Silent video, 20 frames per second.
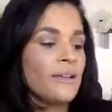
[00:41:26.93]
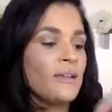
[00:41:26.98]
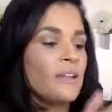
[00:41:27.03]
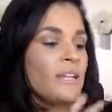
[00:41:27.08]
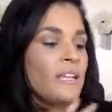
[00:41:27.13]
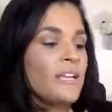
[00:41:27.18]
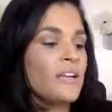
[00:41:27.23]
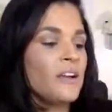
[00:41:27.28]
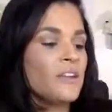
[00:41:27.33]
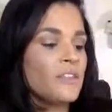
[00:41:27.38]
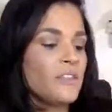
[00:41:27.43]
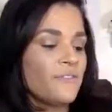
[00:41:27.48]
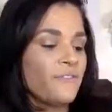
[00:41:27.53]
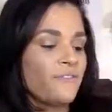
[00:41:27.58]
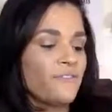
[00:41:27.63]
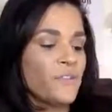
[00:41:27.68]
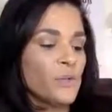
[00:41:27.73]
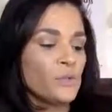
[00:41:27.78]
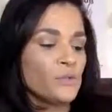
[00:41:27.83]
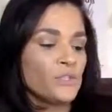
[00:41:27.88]
Click on the
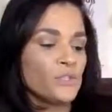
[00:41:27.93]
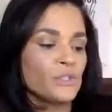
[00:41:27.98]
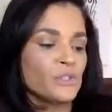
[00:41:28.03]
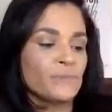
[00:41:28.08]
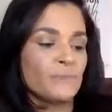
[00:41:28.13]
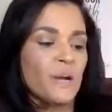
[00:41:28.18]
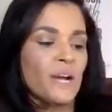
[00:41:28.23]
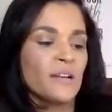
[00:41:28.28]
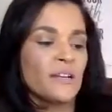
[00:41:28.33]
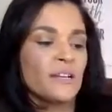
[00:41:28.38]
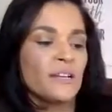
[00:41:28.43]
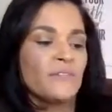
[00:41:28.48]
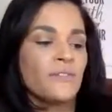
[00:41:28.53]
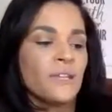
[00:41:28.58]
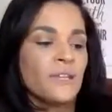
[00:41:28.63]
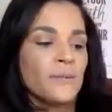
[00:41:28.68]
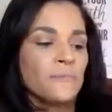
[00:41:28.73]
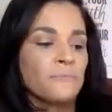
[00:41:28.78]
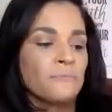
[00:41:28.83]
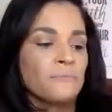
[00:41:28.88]
filters part of
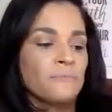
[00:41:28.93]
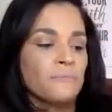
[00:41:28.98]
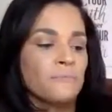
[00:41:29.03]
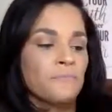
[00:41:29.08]
it,